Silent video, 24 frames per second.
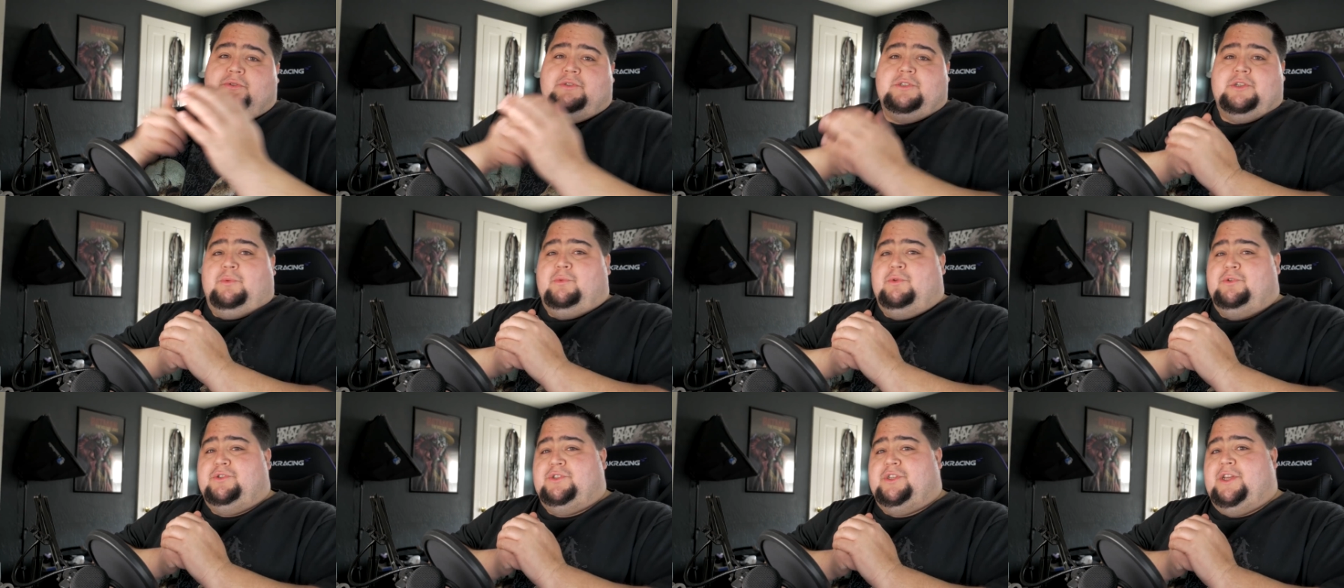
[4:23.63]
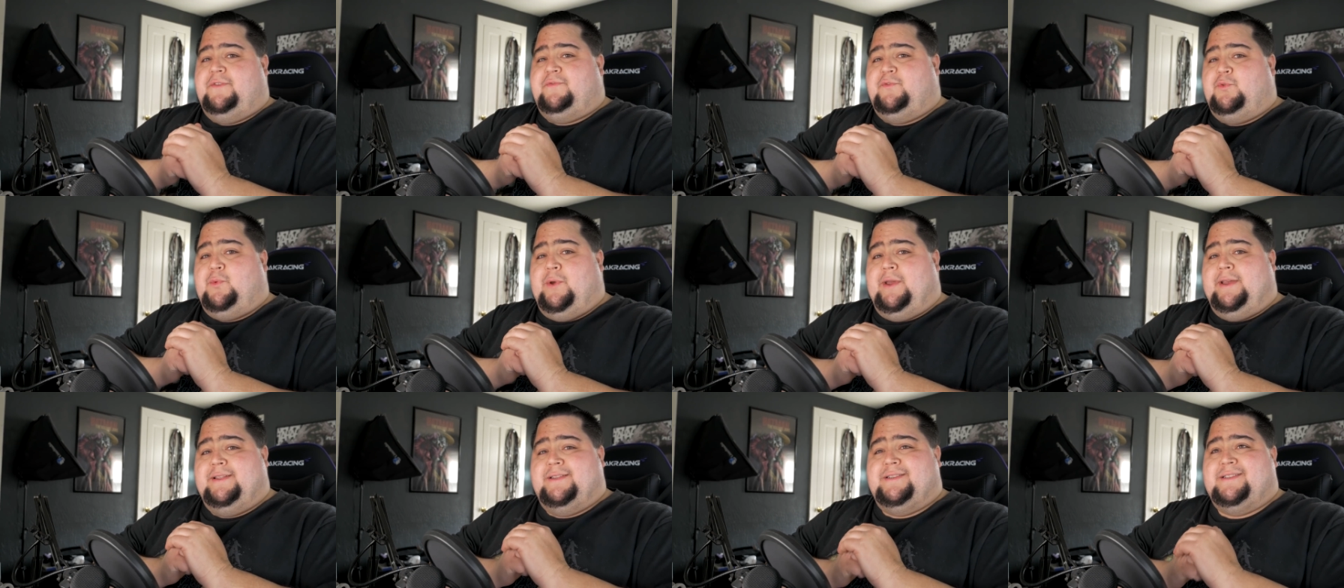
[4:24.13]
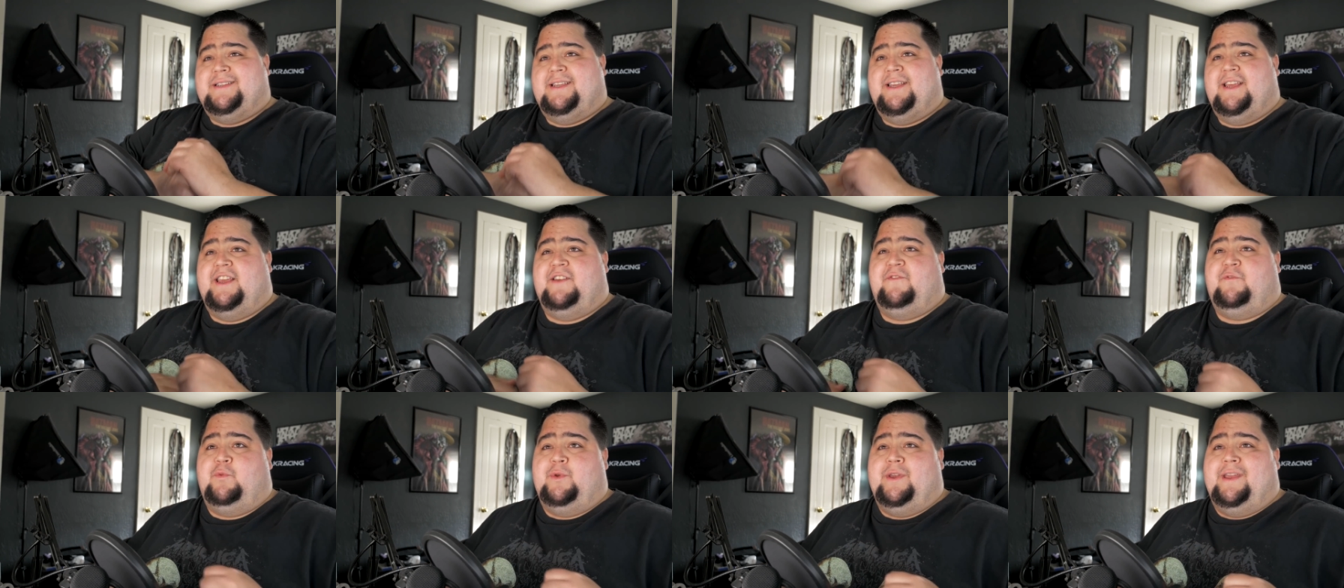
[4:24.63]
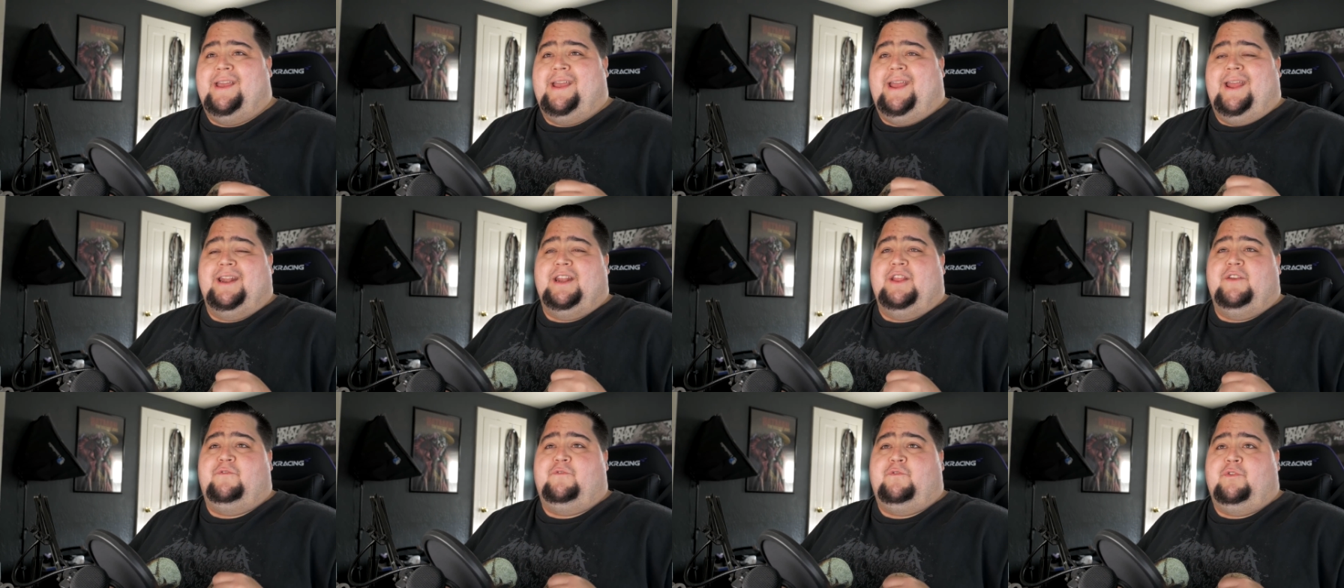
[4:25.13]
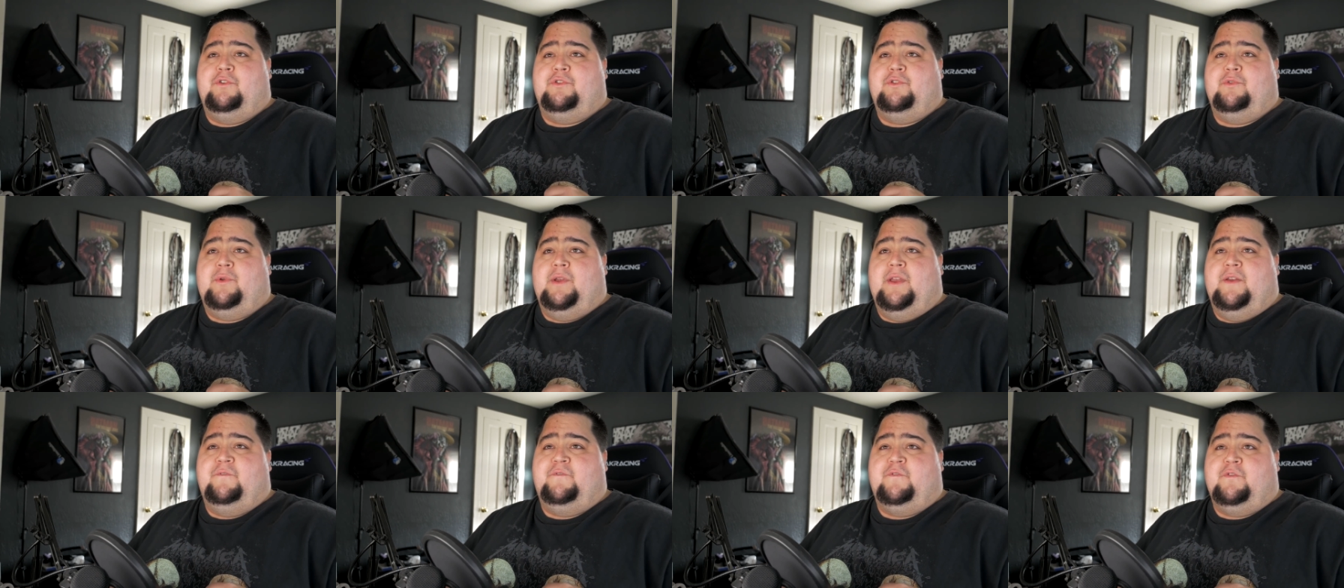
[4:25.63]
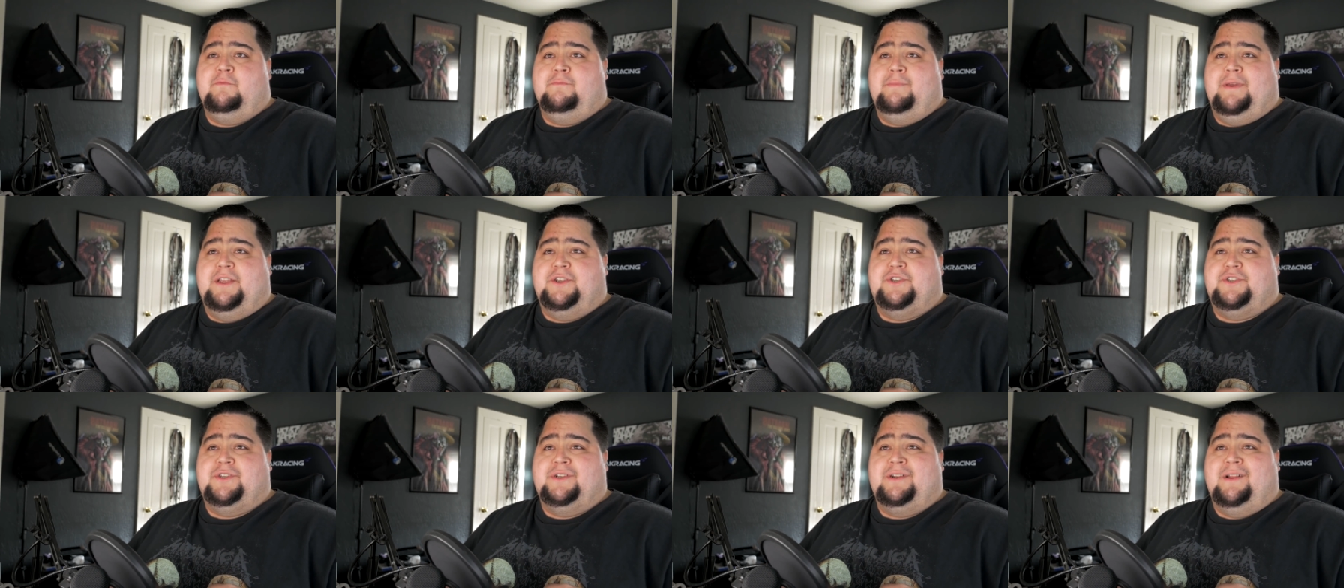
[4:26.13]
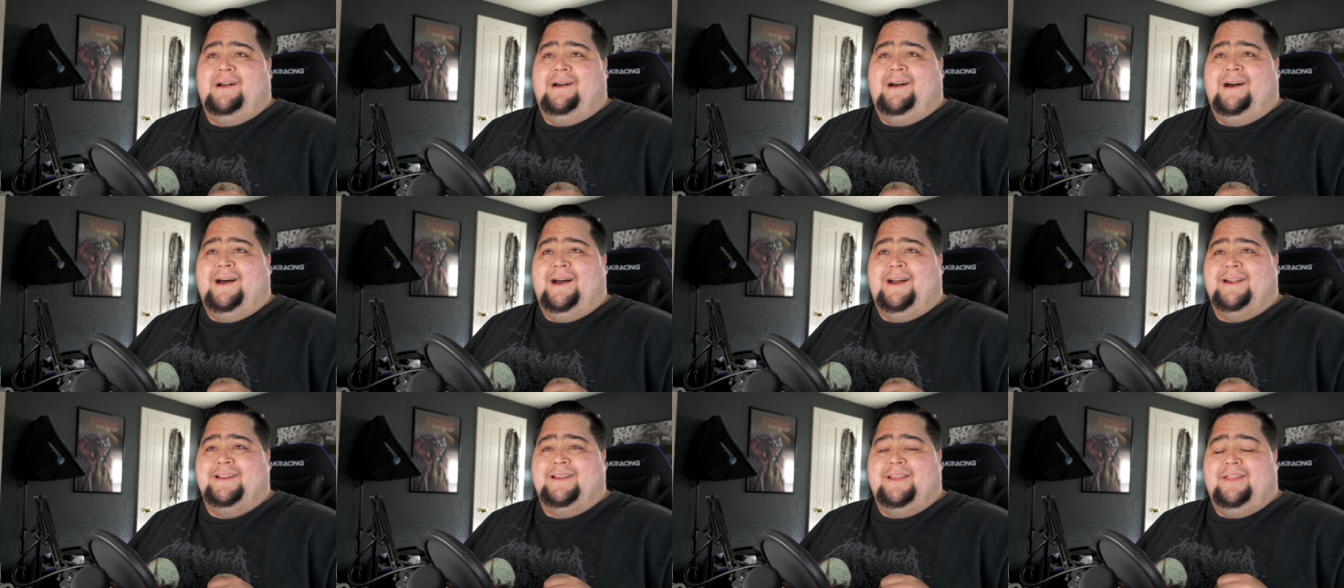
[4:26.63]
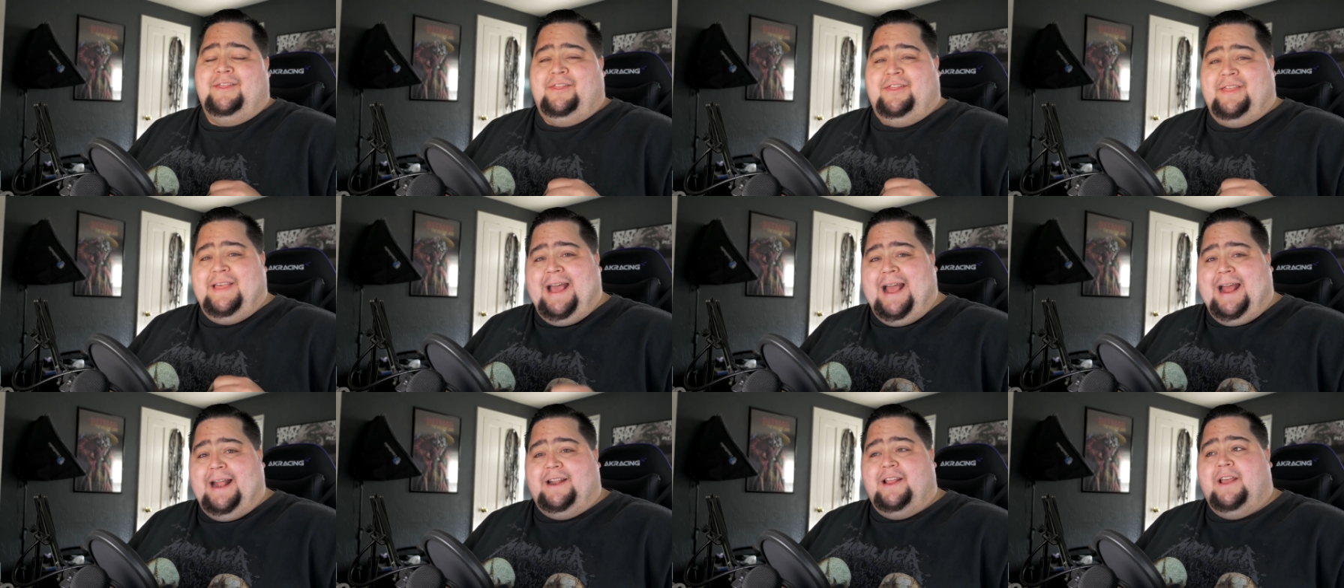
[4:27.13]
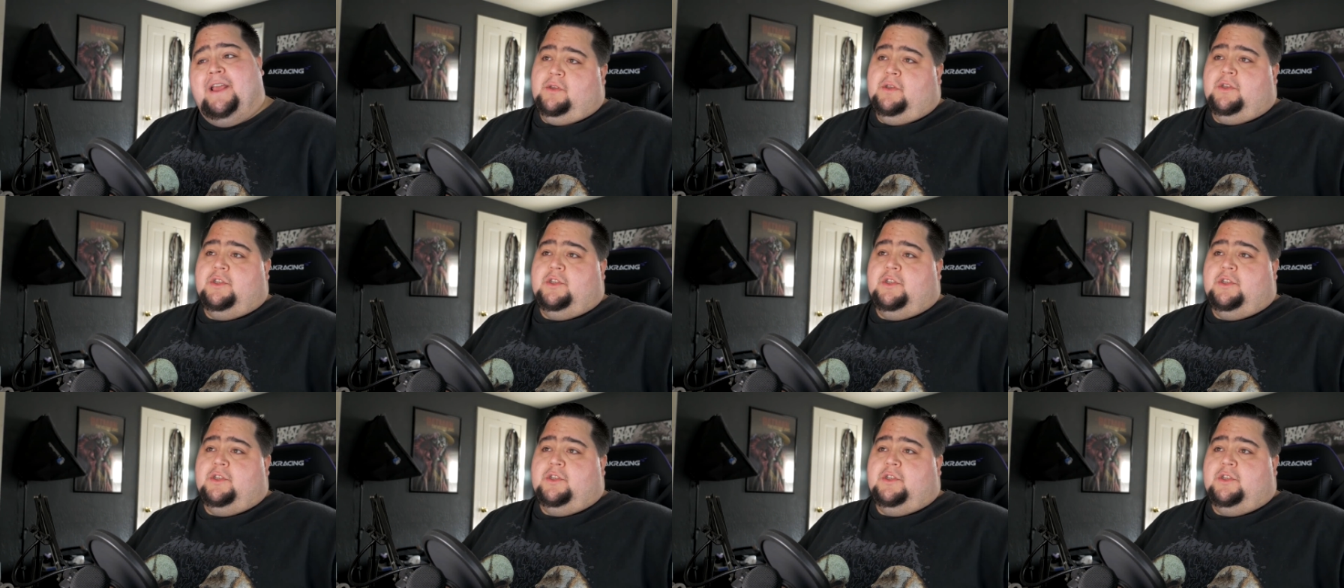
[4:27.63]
So we'll just have to wait and see if we get any further information on that.